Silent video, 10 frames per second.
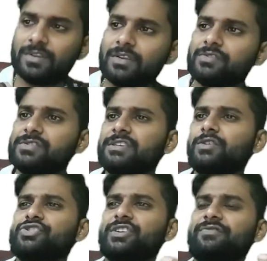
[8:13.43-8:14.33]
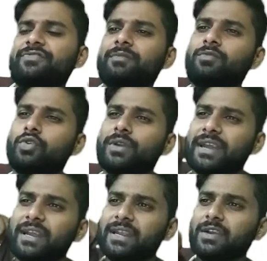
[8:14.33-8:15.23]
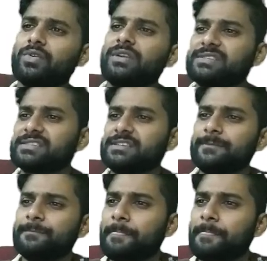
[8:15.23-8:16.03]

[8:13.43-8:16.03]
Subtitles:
Now see question from coding and decoding. See,